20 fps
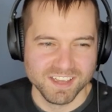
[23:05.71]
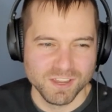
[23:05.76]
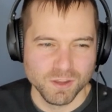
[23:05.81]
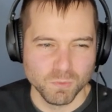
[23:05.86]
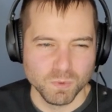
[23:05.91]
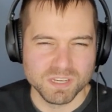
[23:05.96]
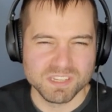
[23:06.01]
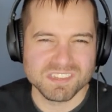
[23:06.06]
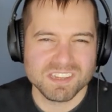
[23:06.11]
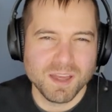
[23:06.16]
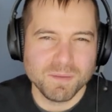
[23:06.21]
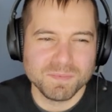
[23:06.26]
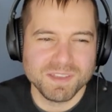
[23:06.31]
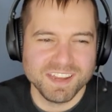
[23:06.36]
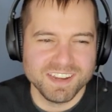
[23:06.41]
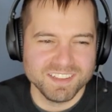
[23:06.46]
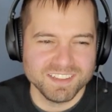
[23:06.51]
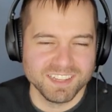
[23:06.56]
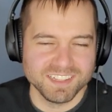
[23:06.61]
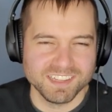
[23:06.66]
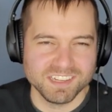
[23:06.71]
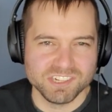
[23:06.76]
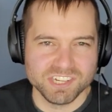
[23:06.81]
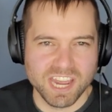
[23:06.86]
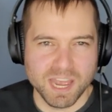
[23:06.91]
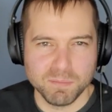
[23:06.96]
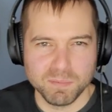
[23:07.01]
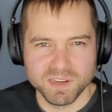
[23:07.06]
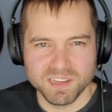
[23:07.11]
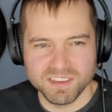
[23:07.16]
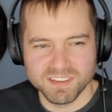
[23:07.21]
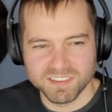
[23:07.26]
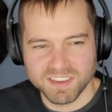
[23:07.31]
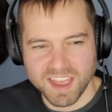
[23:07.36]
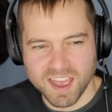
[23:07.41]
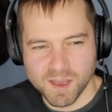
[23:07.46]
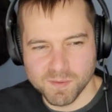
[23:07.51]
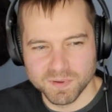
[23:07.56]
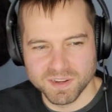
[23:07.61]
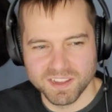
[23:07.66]
we stopped getting like the Japanese
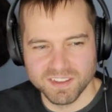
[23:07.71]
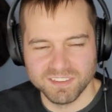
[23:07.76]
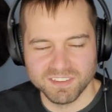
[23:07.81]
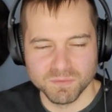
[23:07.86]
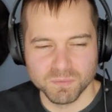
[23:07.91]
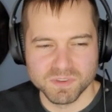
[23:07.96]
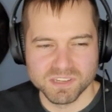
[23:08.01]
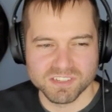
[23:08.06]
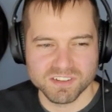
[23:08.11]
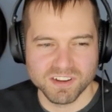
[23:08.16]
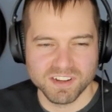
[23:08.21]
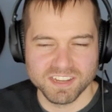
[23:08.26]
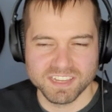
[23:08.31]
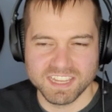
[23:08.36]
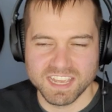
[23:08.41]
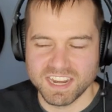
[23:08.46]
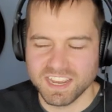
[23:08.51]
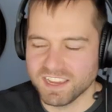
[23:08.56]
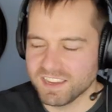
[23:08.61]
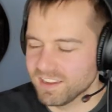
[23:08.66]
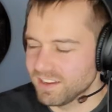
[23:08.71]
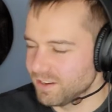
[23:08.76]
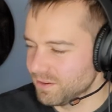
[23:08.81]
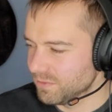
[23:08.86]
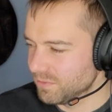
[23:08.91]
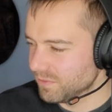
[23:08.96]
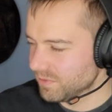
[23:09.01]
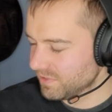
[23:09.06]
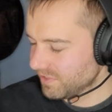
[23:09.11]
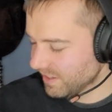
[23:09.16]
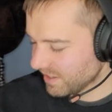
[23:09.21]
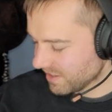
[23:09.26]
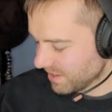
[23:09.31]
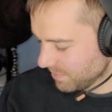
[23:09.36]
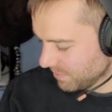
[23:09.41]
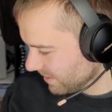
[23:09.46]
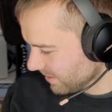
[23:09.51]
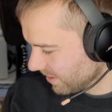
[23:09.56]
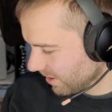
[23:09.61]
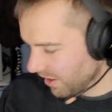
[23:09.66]
cabinets, and we started getting uh, what's that
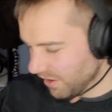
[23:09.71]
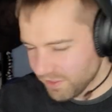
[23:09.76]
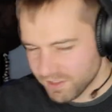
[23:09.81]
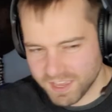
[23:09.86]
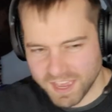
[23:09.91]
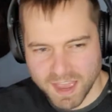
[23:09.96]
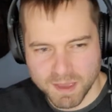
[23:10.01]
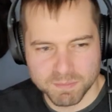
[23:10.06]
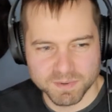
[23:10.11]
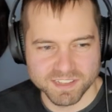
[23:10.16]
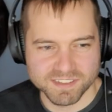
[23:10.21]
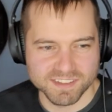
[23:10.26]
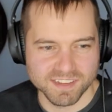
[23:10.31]
company? All the cabinets that